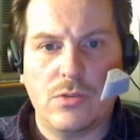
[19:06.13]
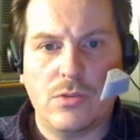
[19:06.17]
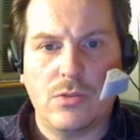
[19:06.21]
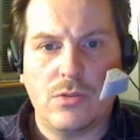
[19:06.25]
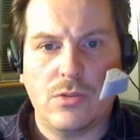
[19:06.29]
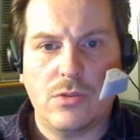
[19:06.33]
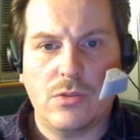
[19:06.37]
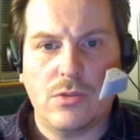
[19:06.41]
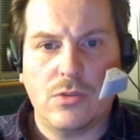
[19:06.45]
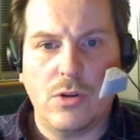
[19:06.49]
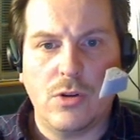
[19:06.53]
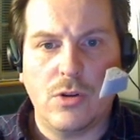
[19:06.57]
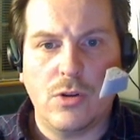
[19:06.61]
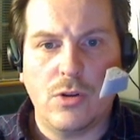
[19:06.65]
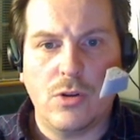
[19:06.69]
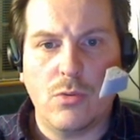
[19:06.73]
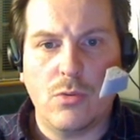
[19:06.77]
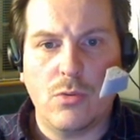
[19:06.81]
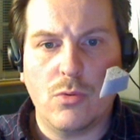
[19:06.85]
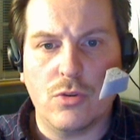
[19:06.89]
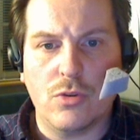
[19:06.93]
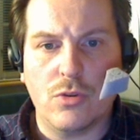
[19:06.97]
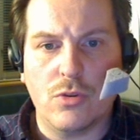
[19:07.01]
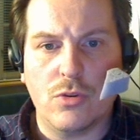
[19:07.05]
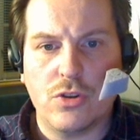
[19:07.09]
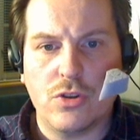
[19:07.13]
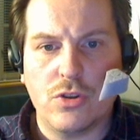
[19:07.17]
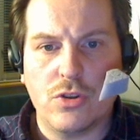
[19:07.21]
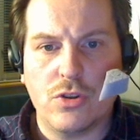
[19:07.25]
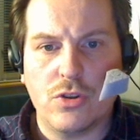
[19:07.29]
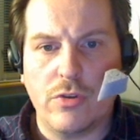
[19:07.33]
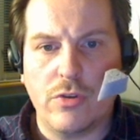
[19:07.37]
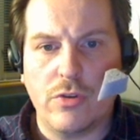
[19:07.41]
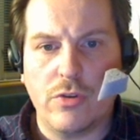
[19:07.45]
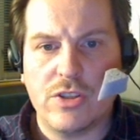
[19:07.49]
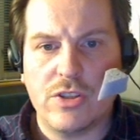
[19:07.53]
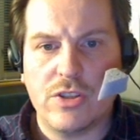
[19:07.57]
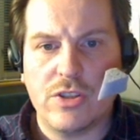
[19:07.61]
Local
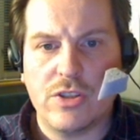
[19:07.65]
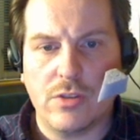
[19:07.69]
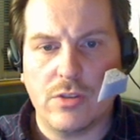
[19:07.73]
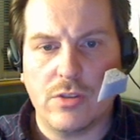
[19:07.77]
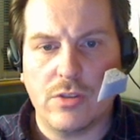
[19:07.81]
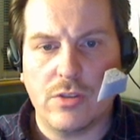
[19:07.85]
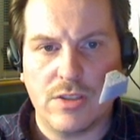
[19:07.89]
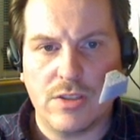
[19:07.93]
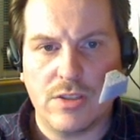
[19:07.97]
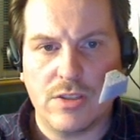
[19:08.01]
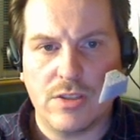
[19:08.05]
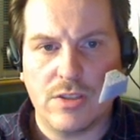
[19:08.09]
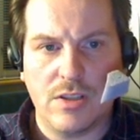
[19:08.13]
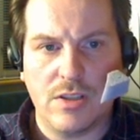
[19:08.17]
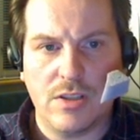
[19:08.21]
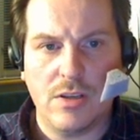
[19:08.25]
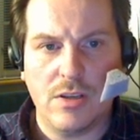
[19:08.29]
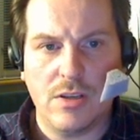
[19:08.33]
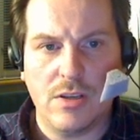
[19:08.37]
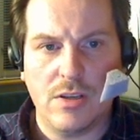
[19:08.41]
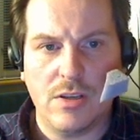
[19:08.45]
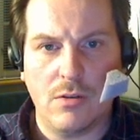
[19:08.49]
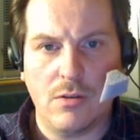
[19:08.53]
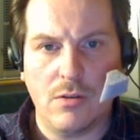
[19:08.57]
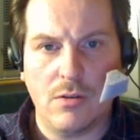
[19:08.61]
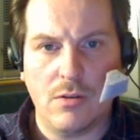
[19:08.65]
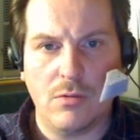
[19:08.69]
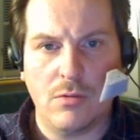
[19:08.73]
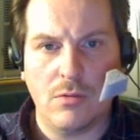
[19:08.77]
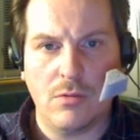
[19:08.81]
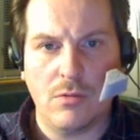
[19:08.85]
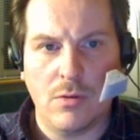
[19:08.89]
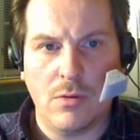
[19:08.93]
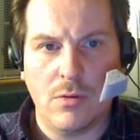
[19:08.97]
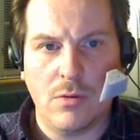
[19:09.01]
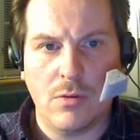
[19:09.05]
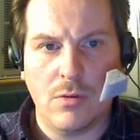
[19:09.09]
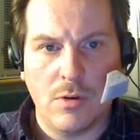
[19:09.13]
storage. Let's see how
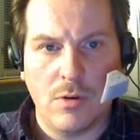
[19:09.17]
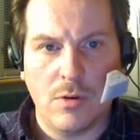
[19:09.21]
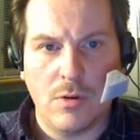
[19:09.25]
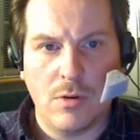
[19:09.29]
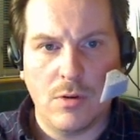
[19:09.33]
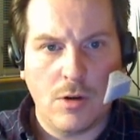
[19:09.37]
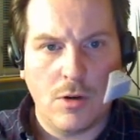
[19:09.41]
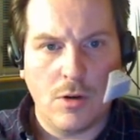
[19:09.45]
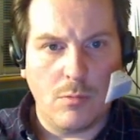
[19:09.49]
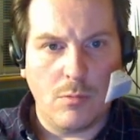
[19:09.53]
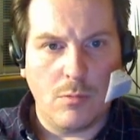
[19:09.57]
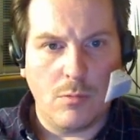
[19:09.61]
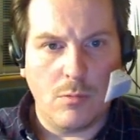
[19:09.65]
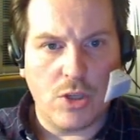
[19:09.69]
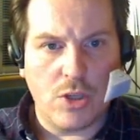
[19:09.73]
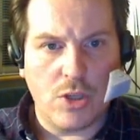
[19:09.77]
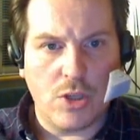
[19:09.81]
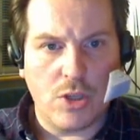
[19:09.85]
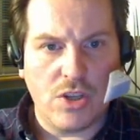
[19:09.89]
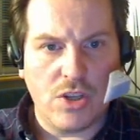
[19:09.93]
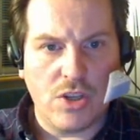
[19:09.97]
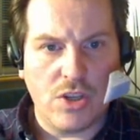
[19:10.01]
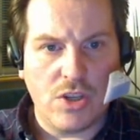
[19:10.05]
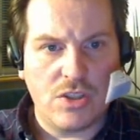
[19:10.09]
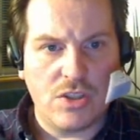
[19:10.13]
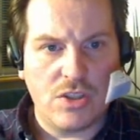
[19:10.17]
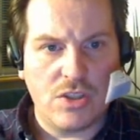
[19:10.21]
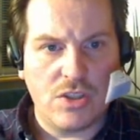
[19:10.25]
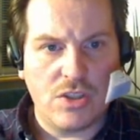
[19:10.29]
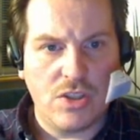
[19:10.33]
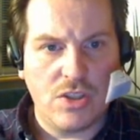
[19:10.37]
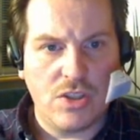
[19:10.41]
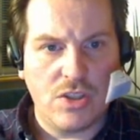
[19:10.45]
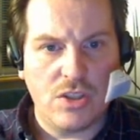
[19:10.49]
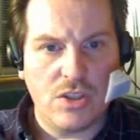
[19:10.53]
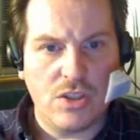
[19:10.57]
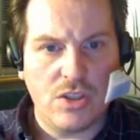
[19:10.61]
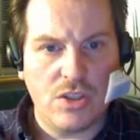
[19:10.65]
much it
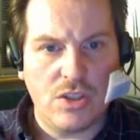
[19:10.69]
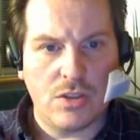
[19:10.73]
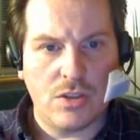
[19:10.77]
sees.